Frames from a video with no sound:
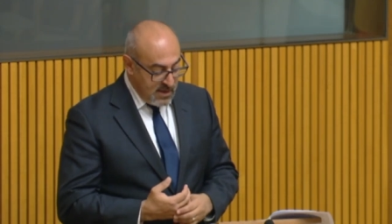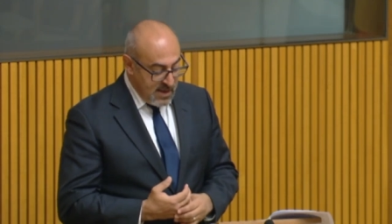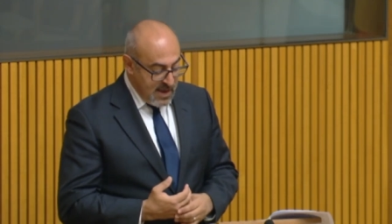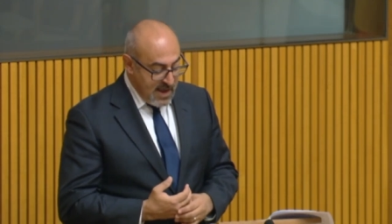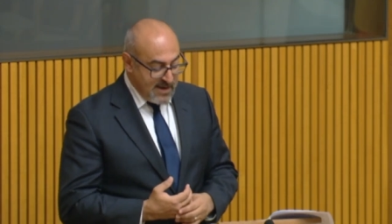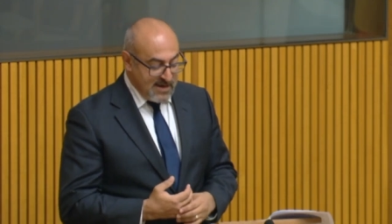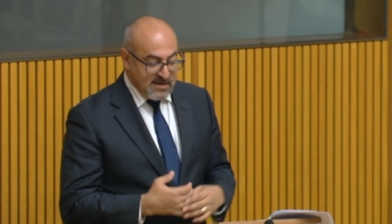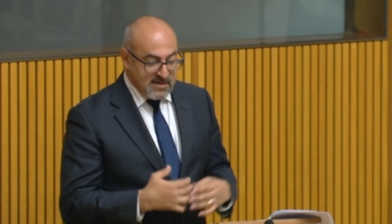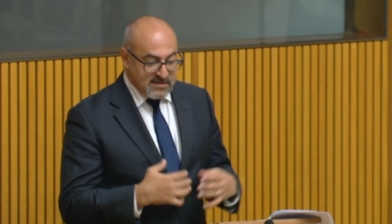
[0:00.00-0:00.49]

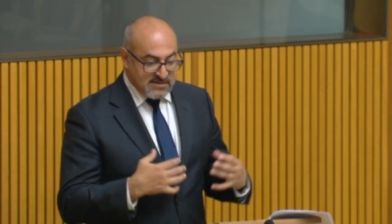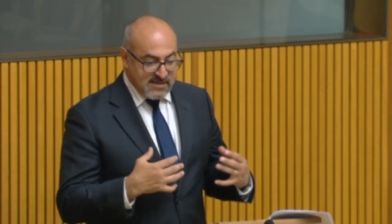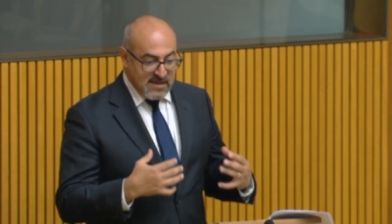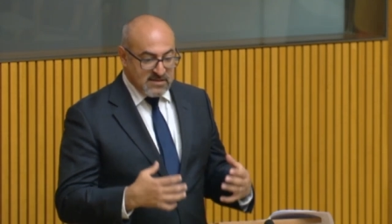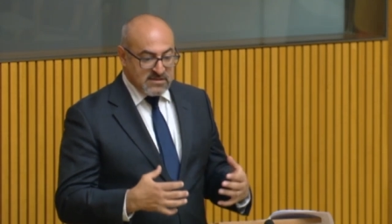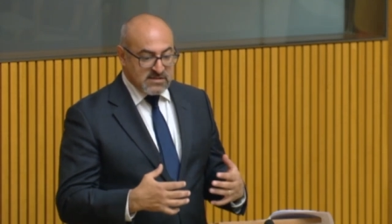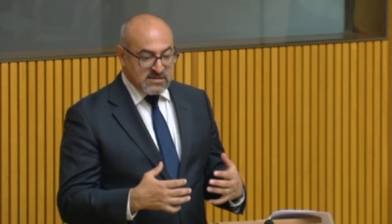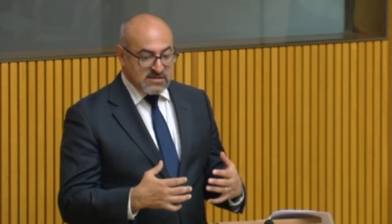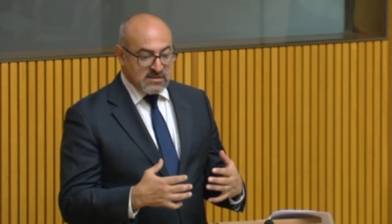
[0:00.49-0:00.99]
and in a
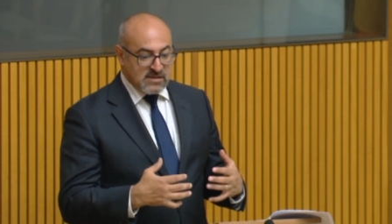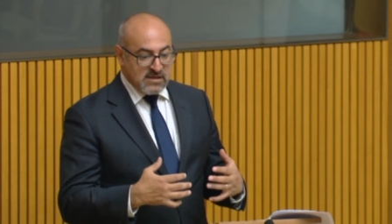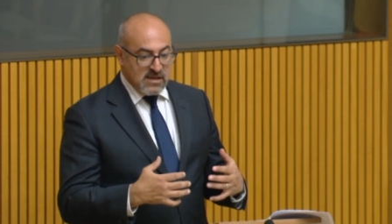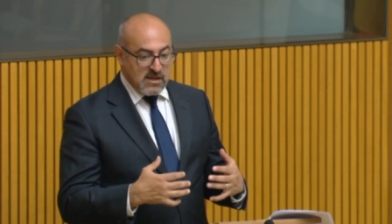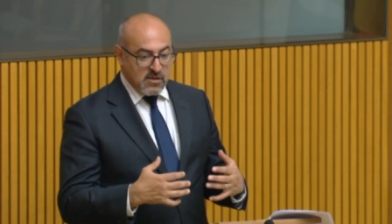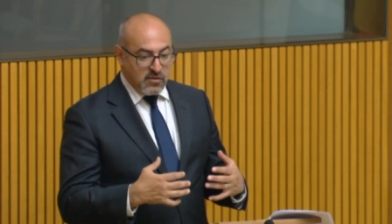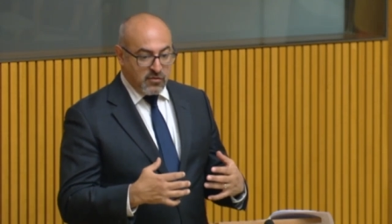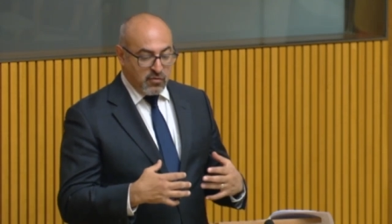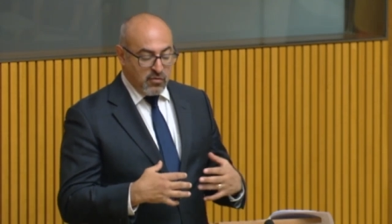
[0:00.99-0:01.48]
sense,
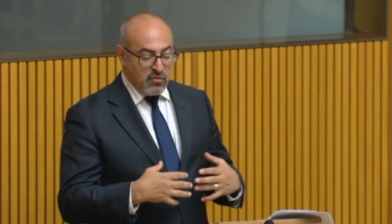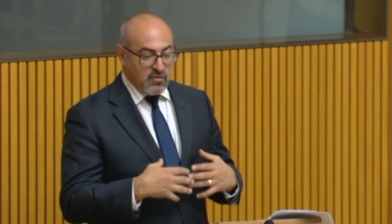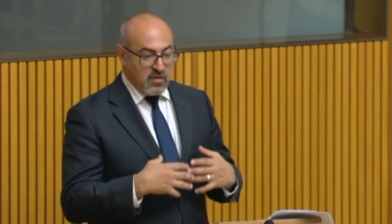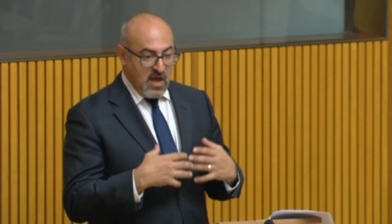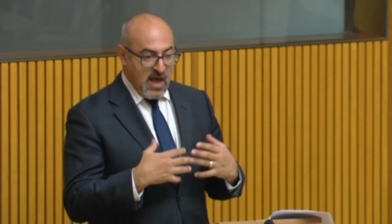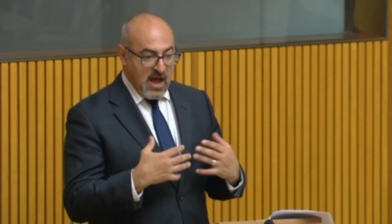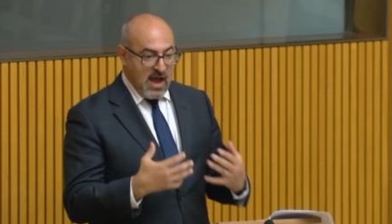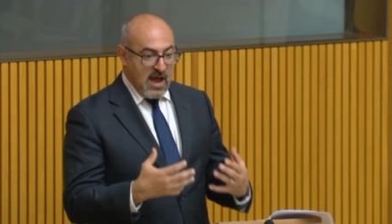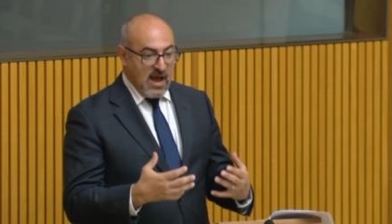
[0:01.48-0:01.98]
through the
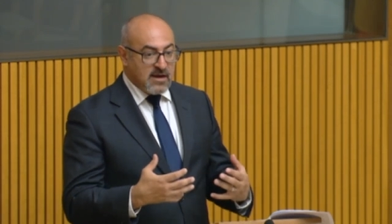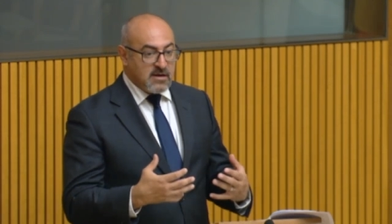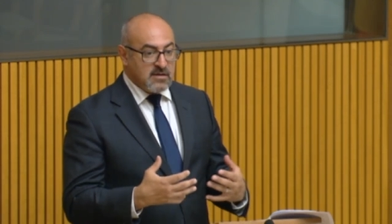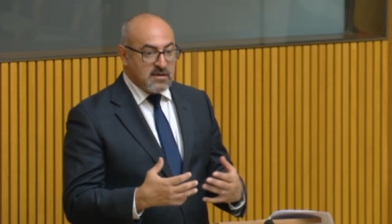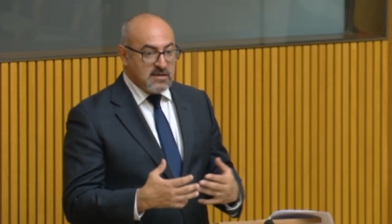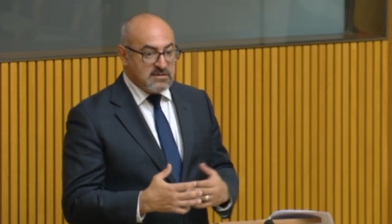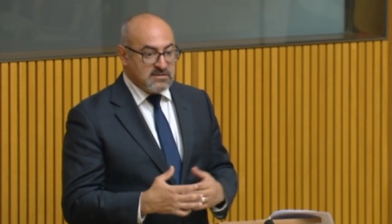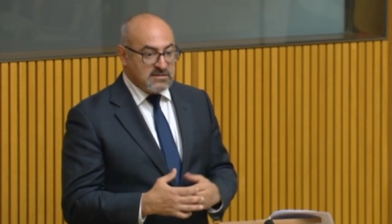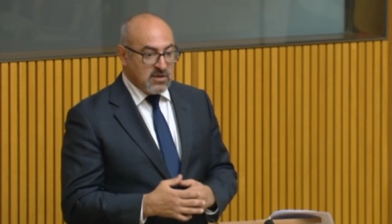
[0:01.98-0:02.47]
art
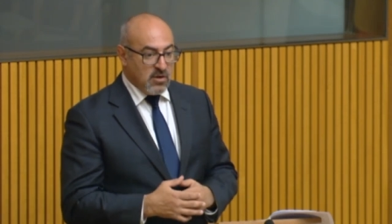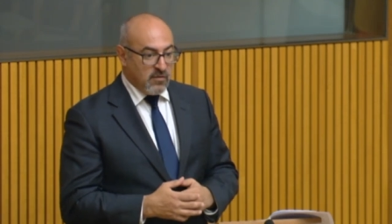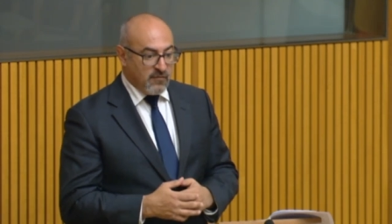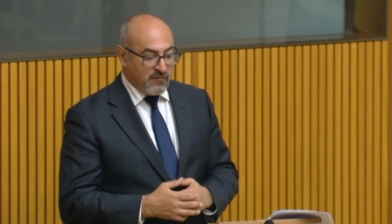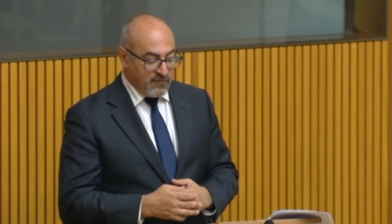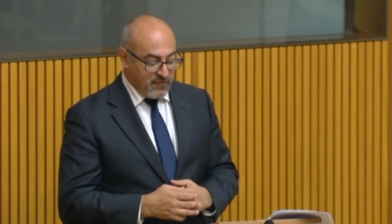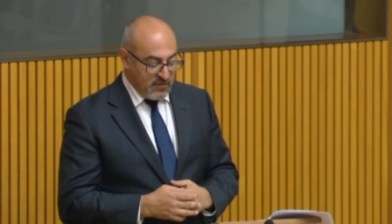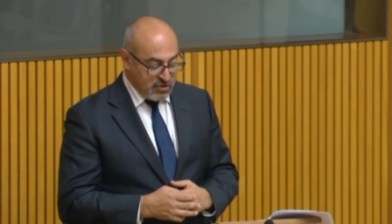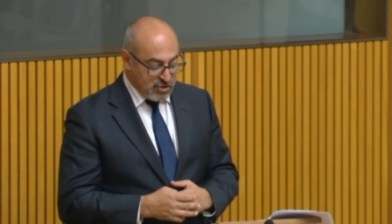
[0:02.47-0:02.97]

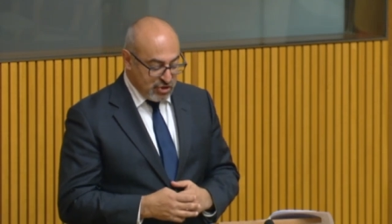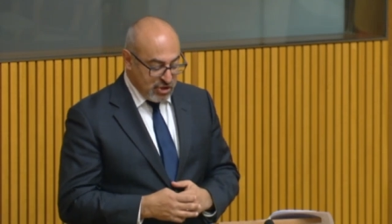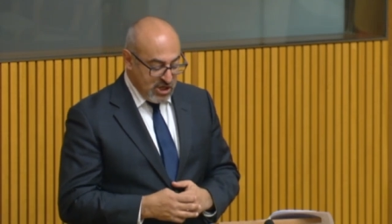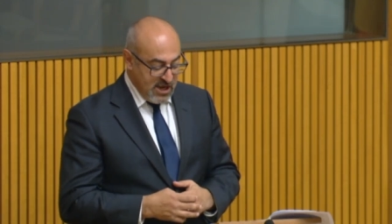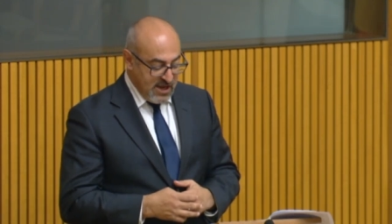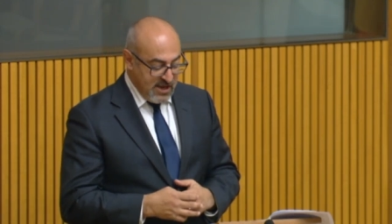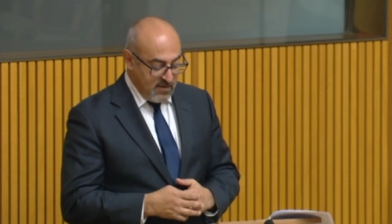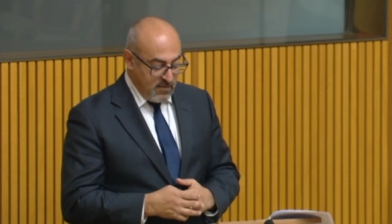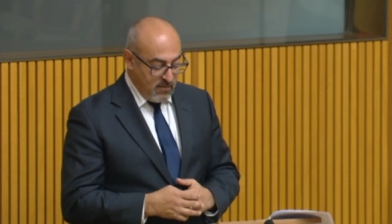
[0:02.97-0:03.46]
itself,
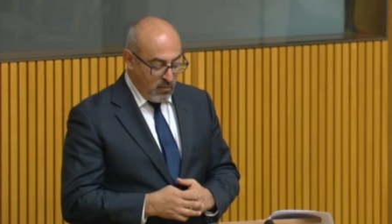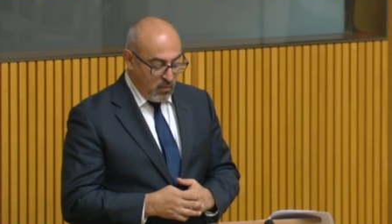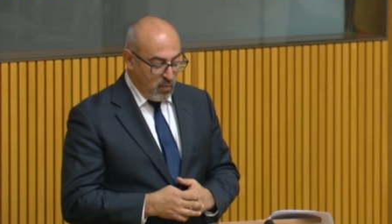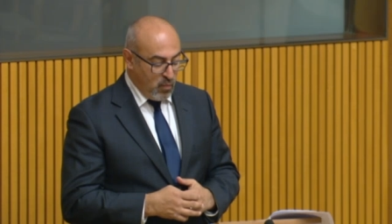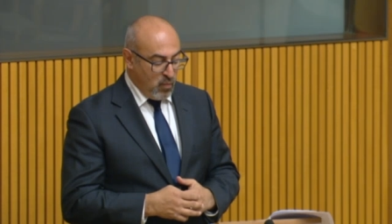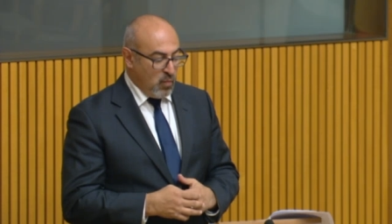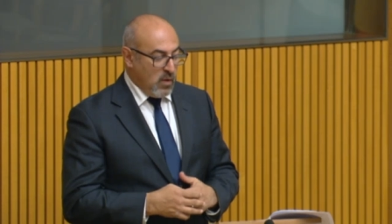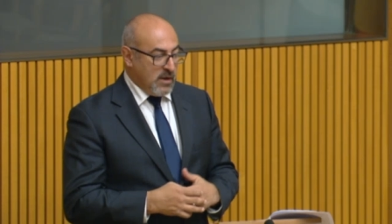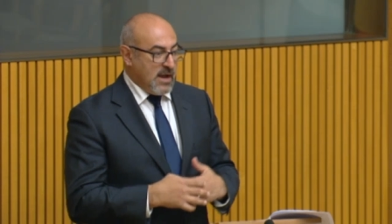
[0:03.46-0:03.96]
share
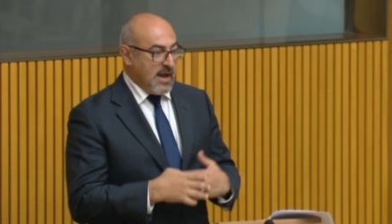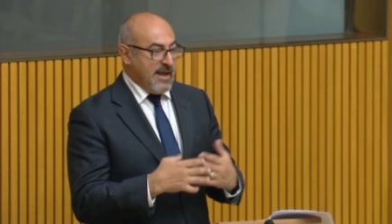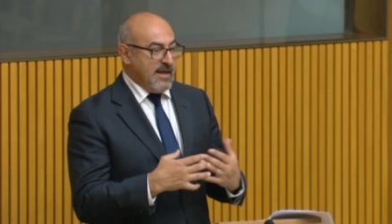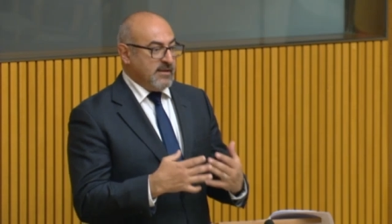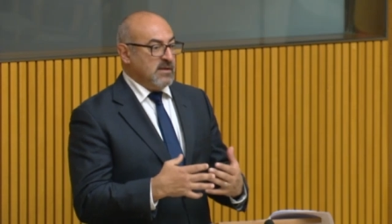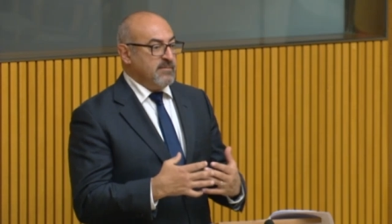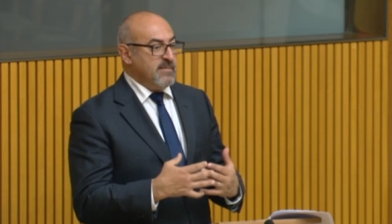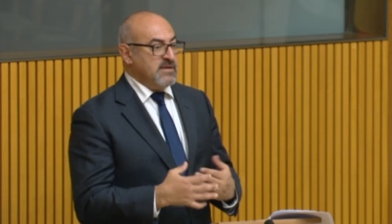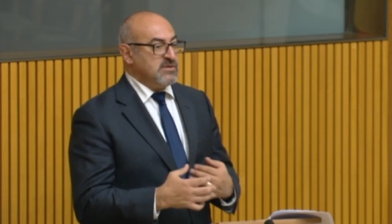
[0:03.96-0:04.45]
what are
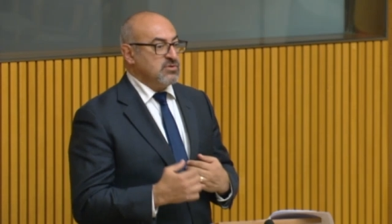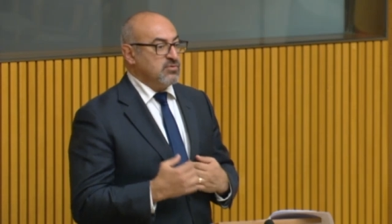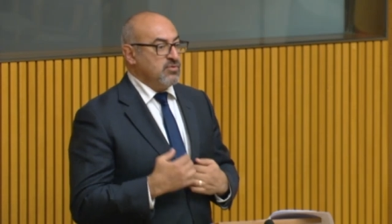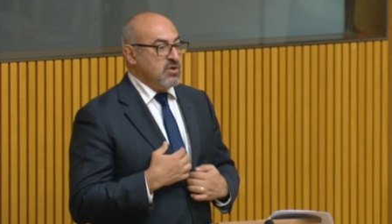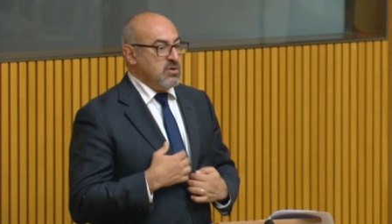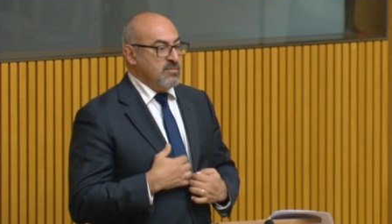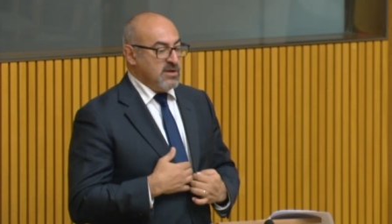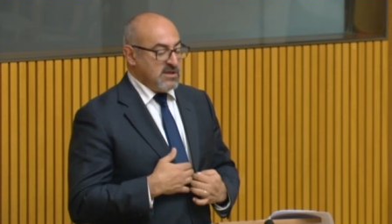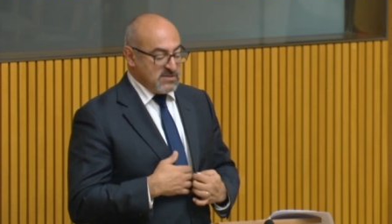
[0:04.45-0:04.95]
elemental
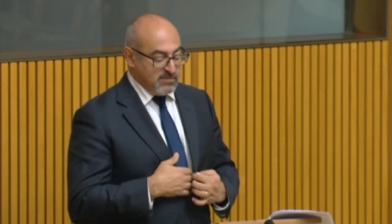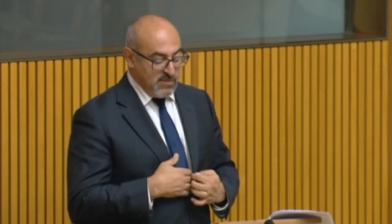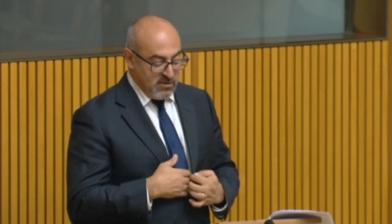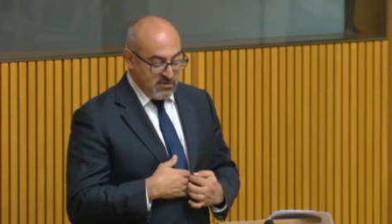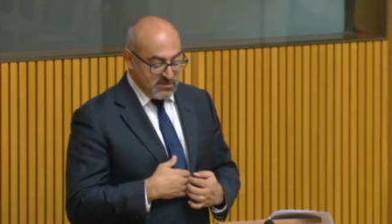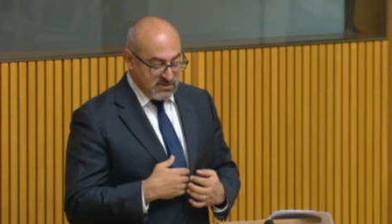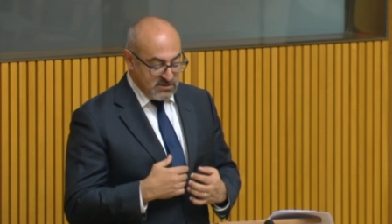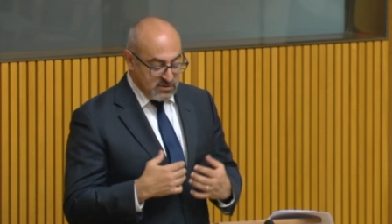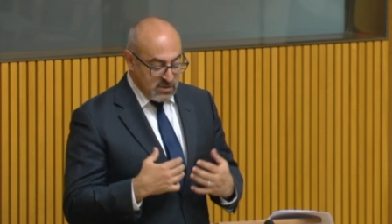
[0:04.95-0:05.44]
human
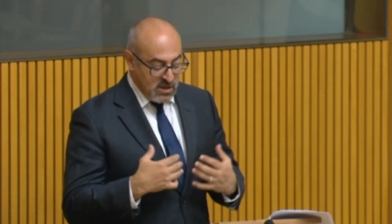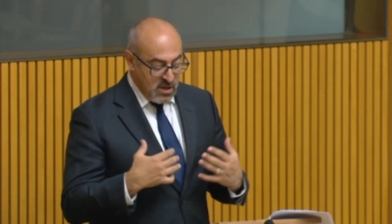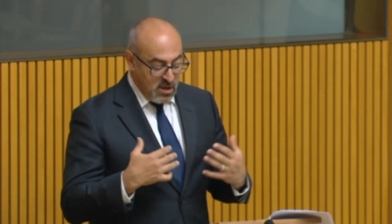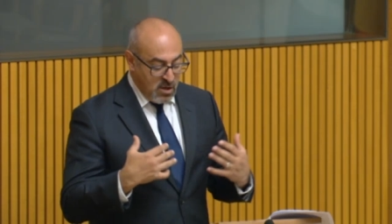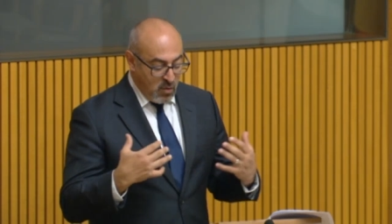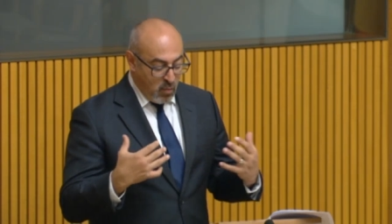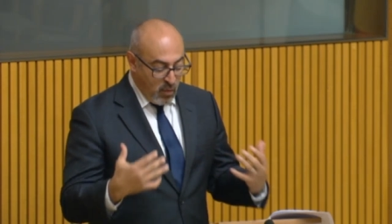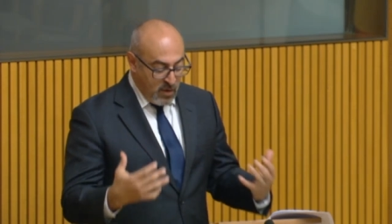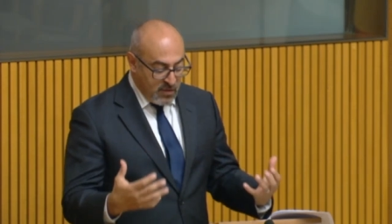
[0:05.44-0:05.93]
experiences
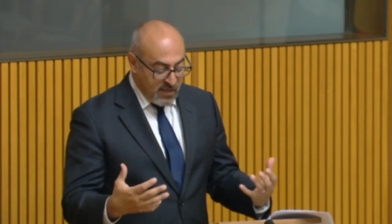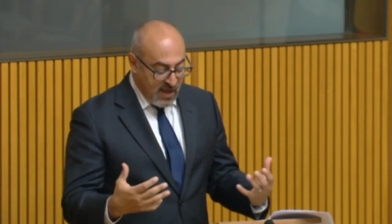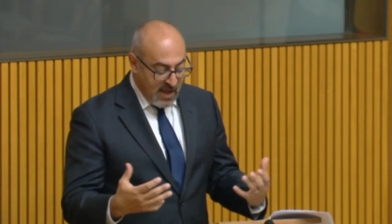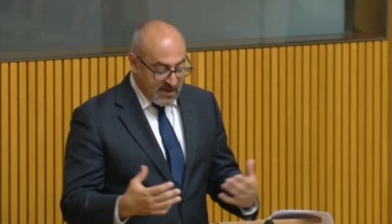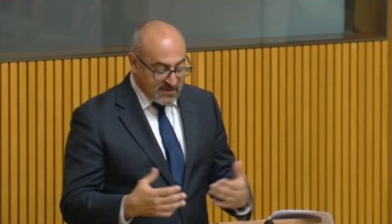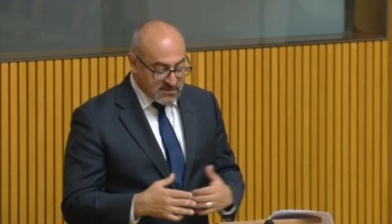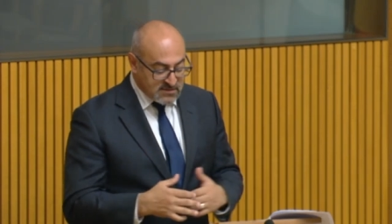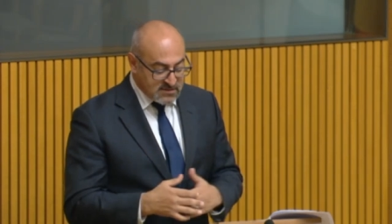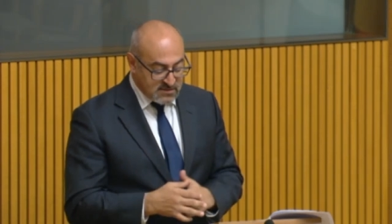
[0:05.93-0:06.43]
with
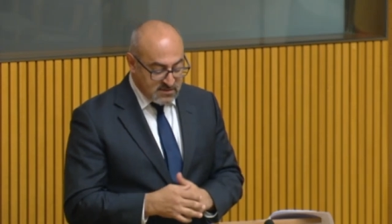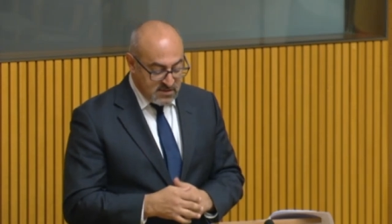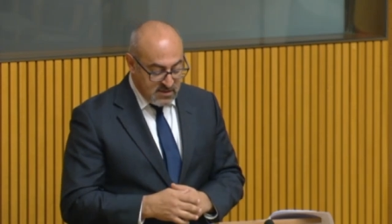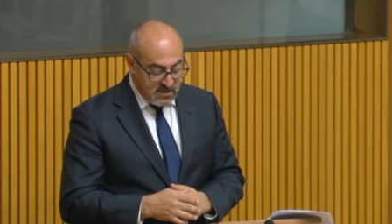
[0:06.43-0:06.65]
us